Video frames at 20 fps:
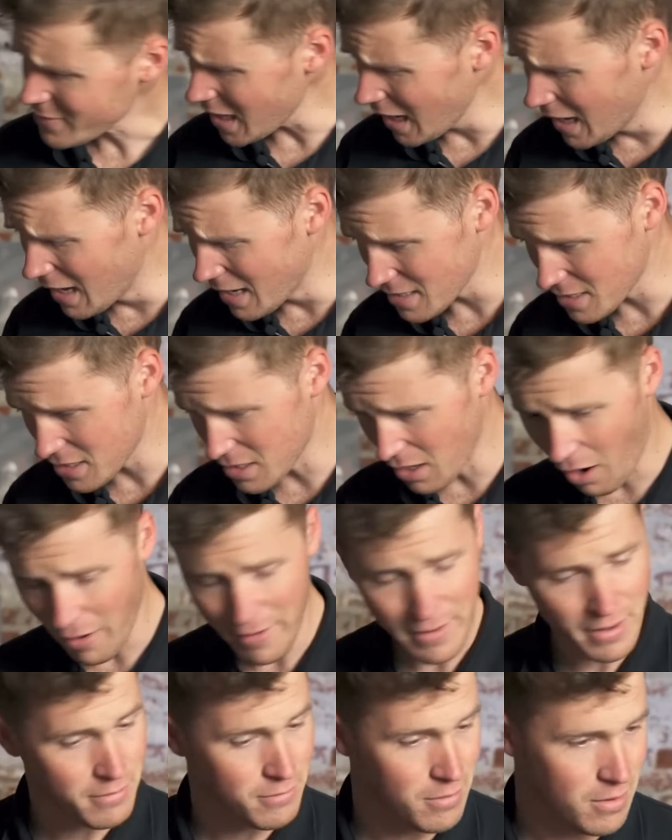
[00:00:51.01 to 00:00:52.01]
Let's start
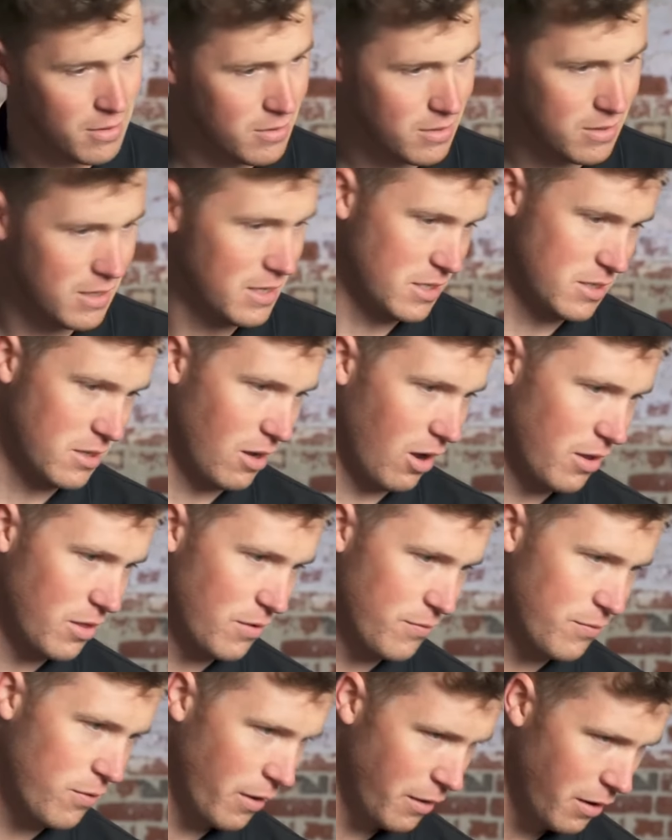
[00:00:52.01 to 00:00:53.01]
at
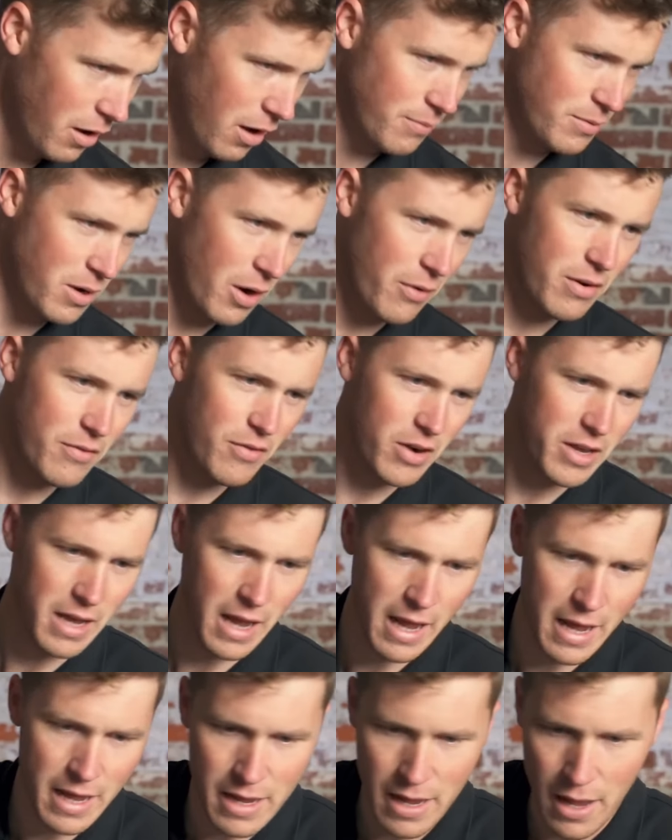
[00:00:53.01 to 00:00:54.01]
the front. I'm currently running
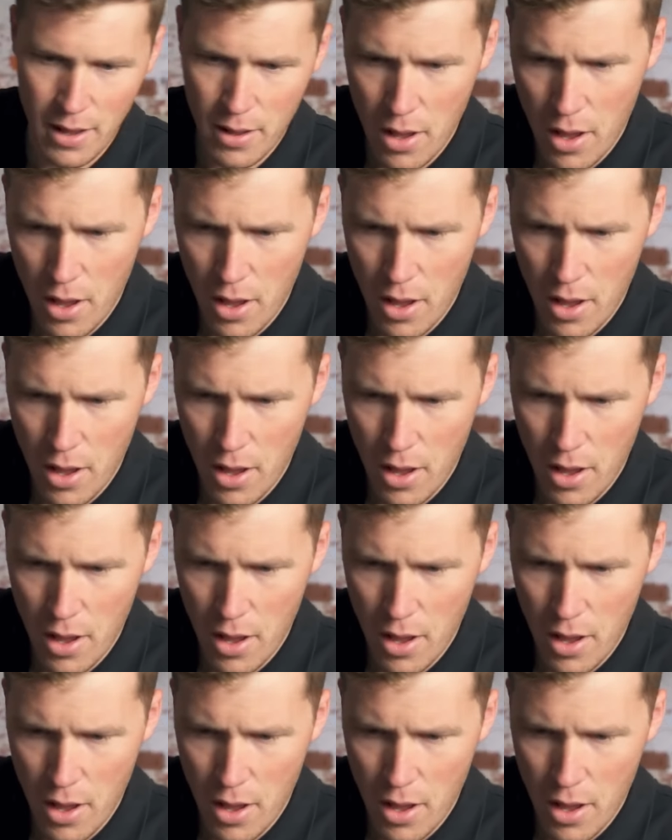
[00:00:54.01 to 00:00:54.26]
a